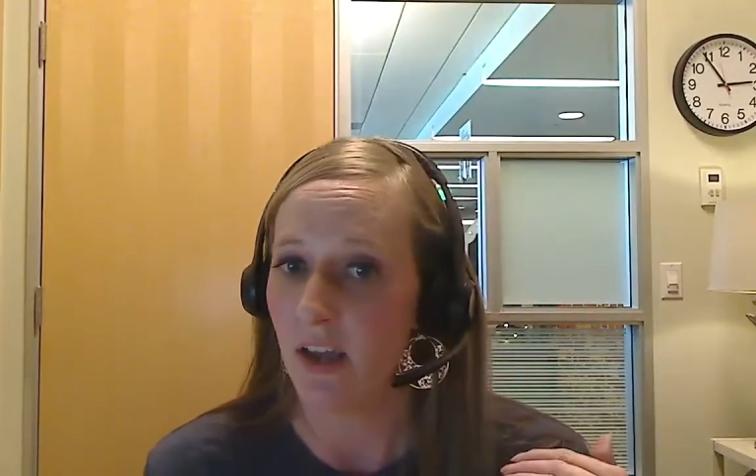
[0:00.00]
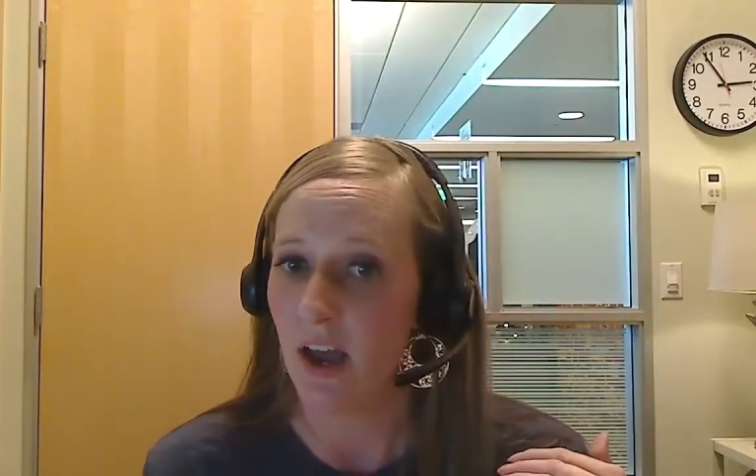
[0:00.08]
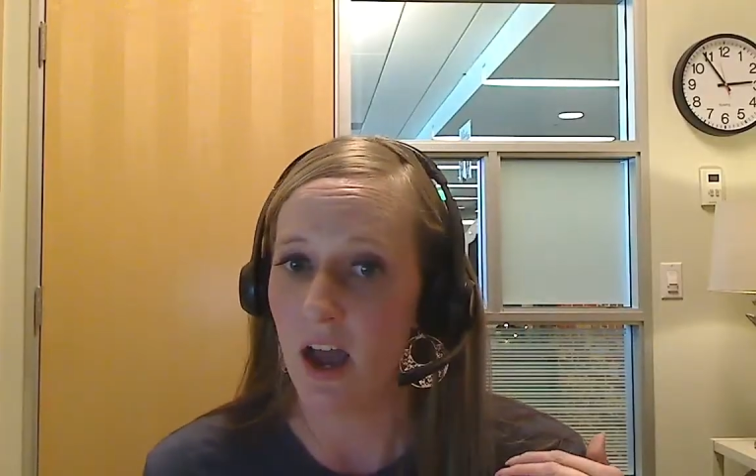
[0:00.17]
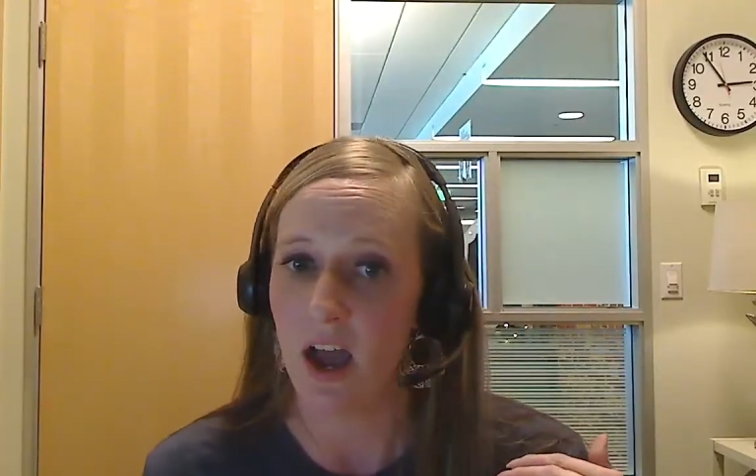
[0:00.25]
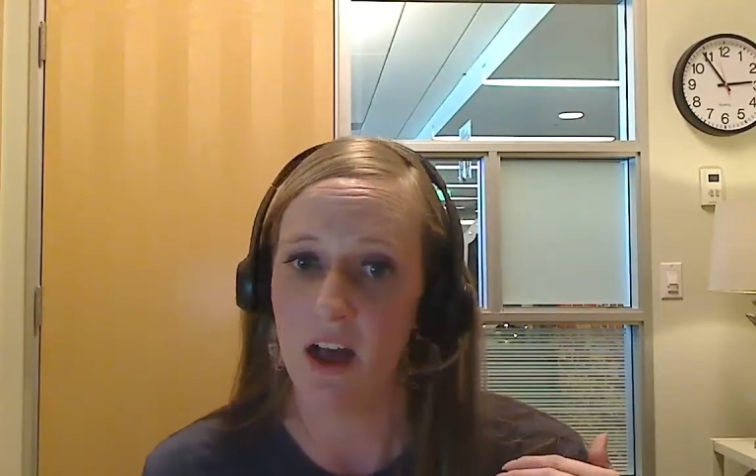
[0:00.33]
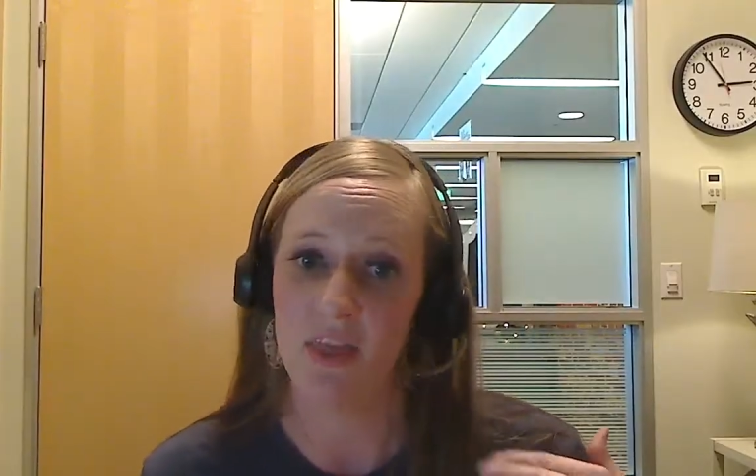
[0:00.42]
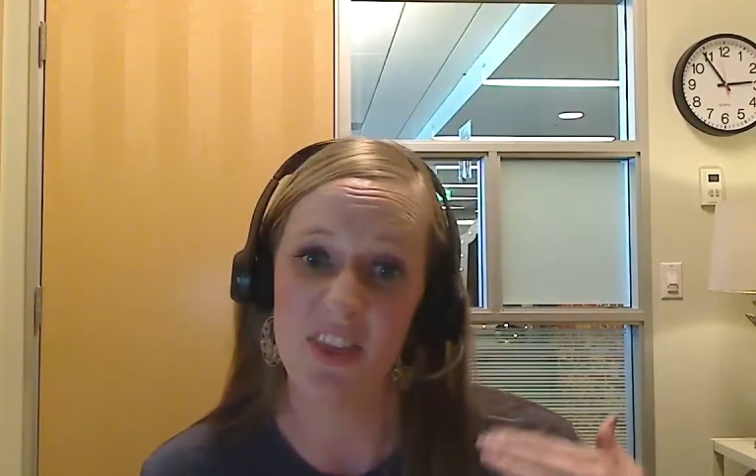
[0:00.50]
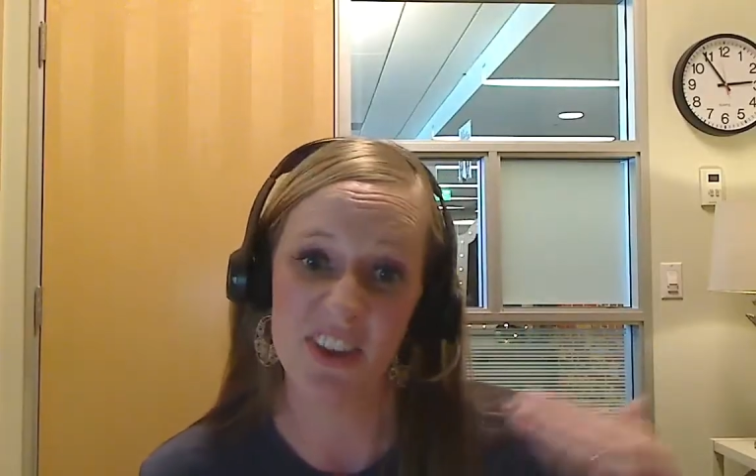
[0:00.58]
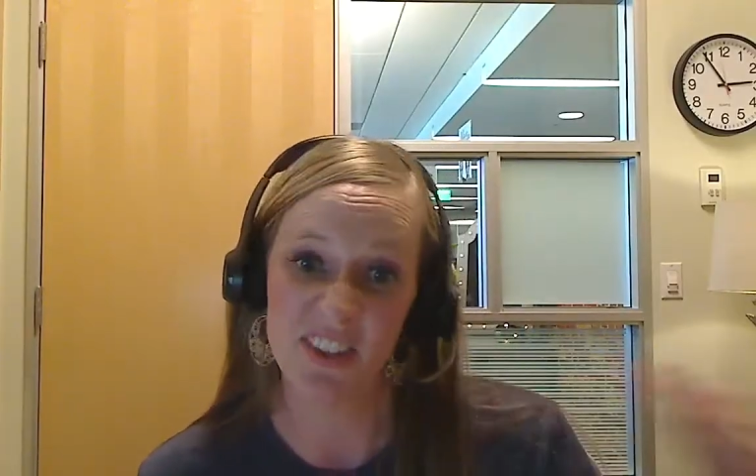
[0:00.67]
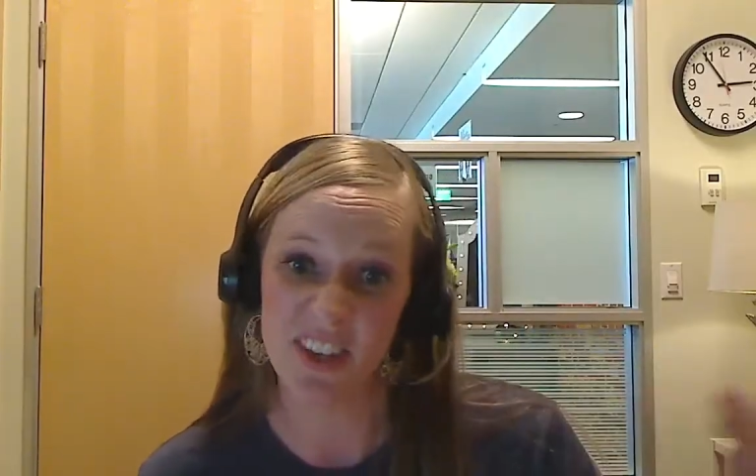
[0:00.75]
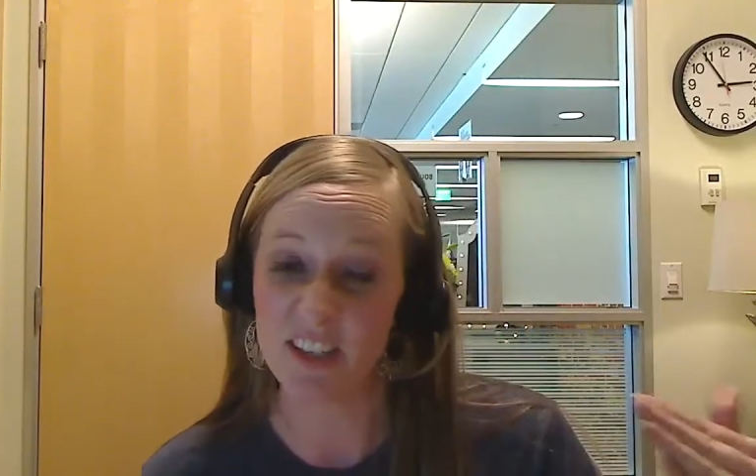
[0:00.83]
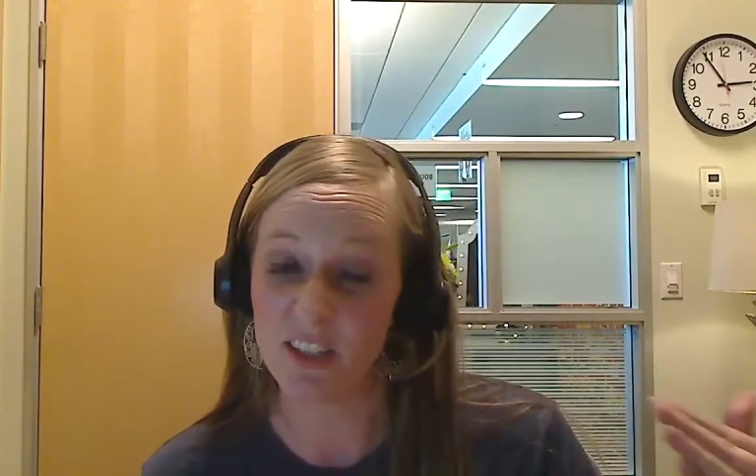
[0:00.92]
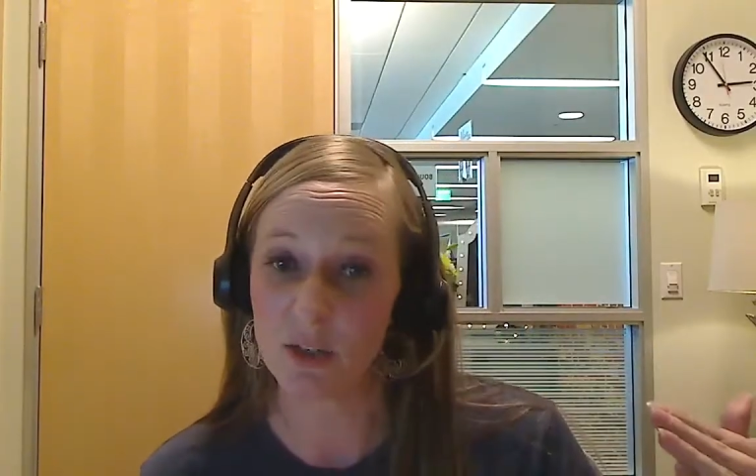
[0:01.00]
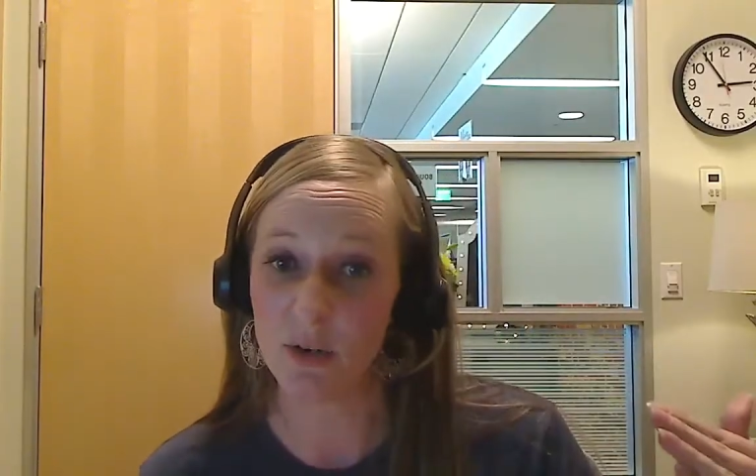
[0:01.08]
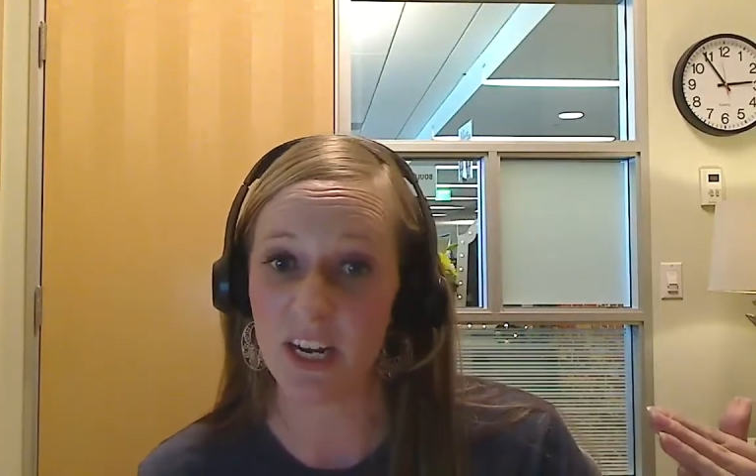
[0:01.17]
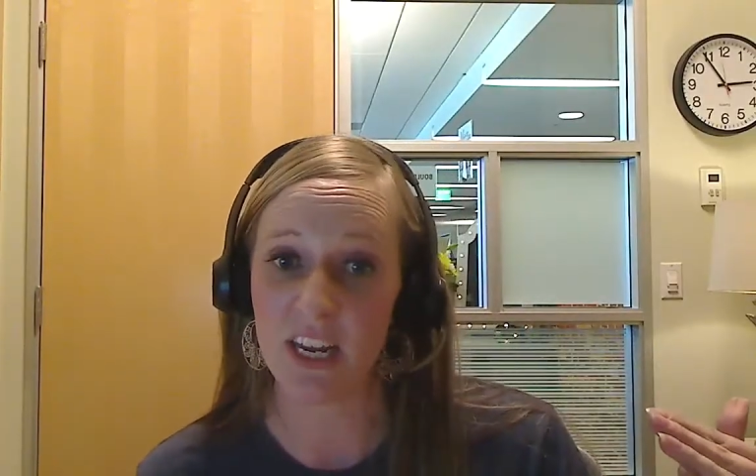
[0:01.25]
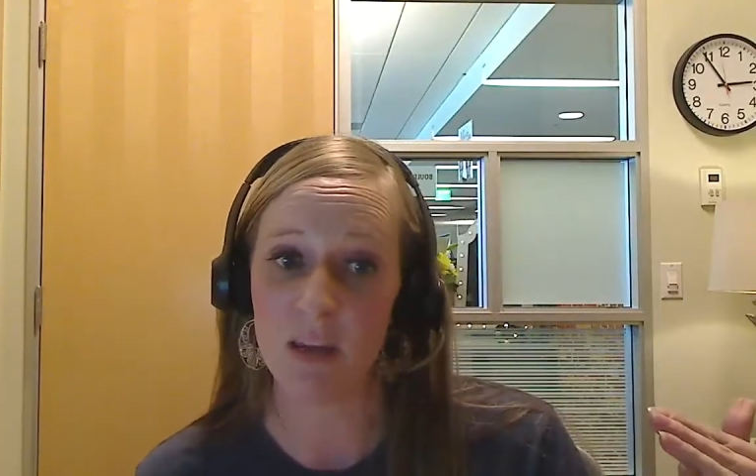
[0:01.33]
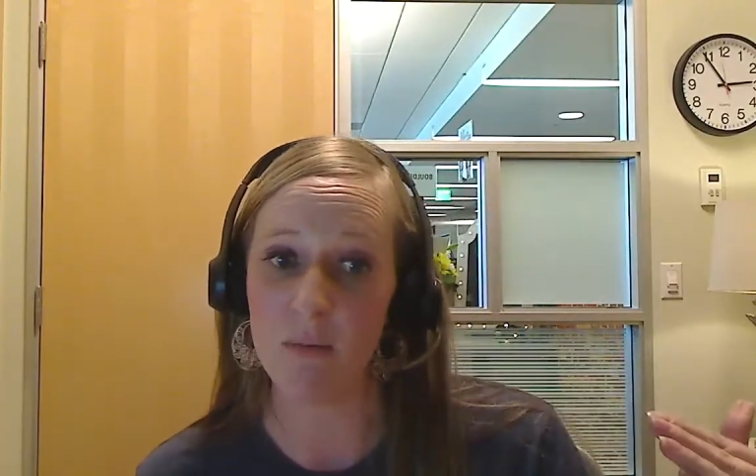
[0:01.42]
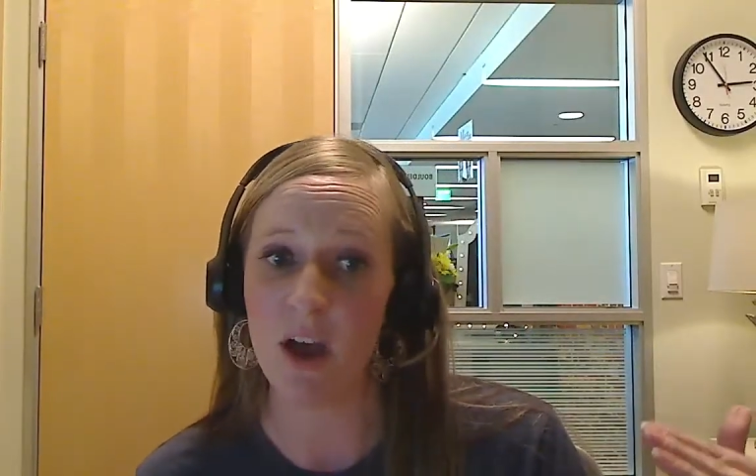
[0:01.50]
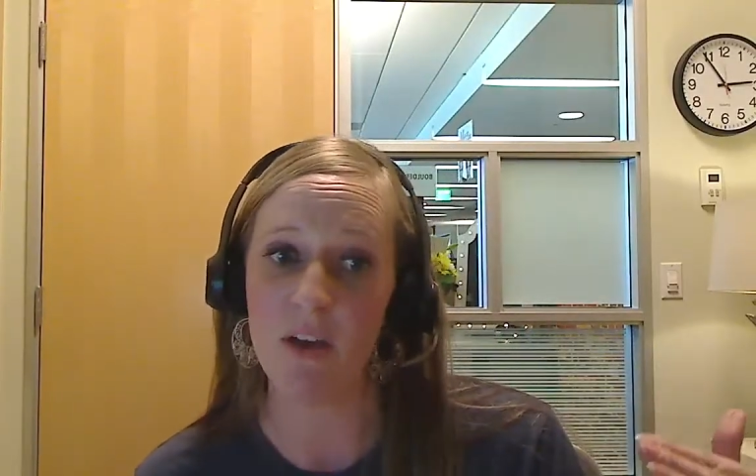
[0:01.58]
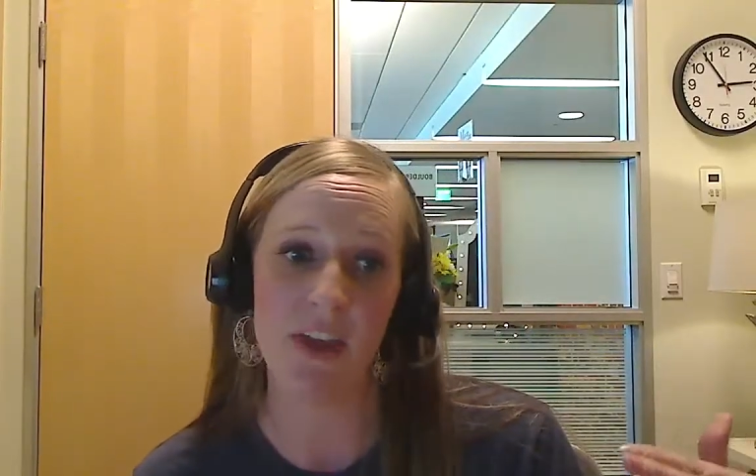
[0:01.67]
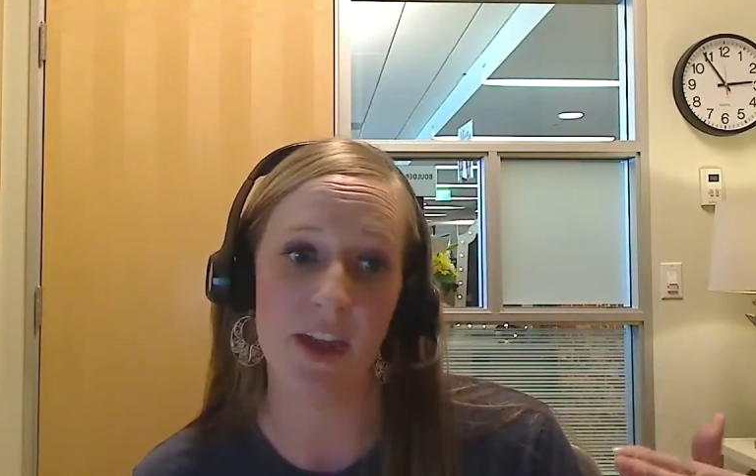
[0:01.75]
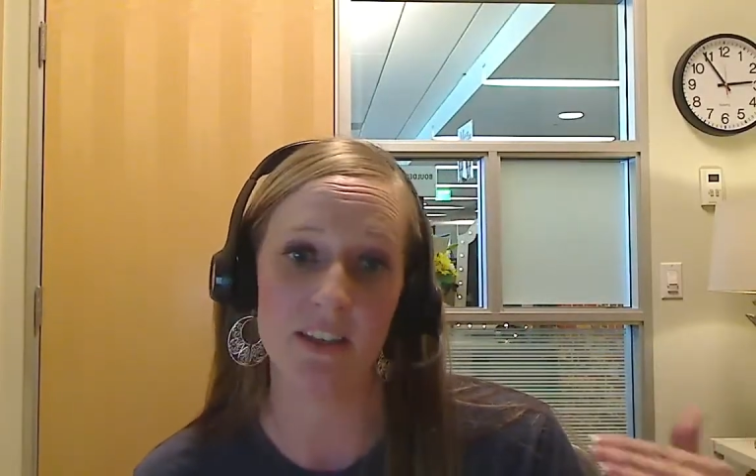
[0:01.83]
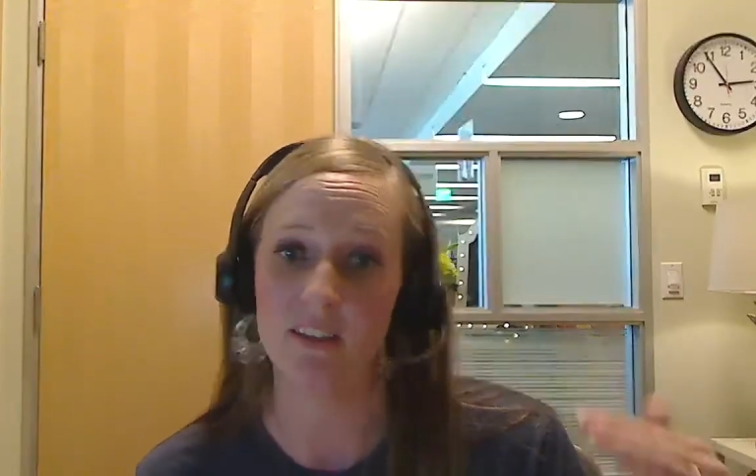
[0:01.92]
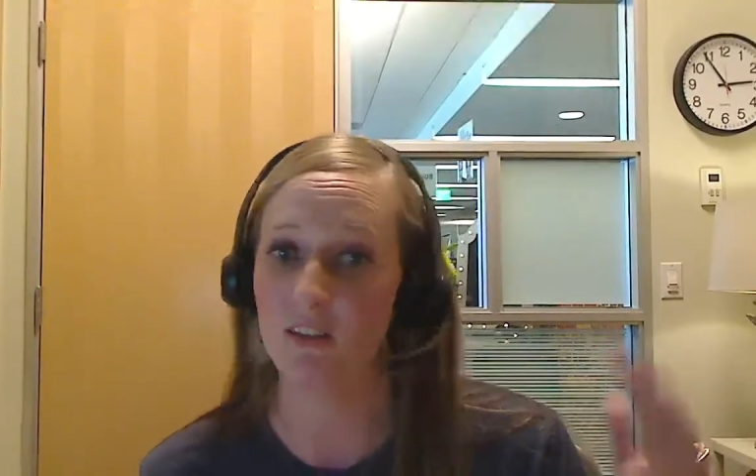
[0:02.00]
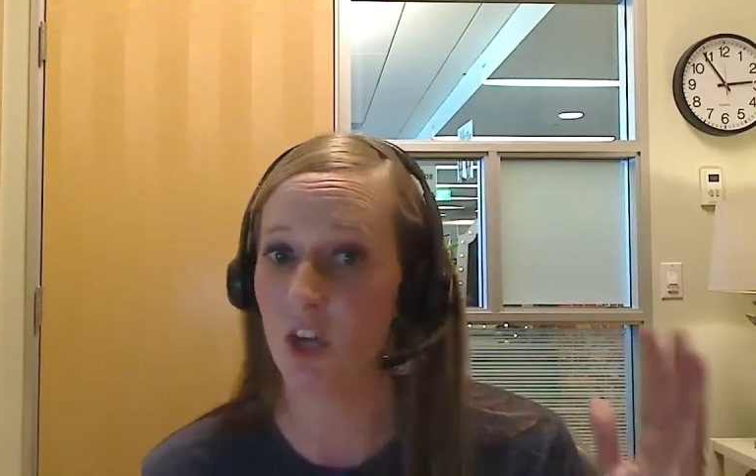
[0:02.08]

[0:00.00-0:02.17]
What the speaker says: the sunscreen email that's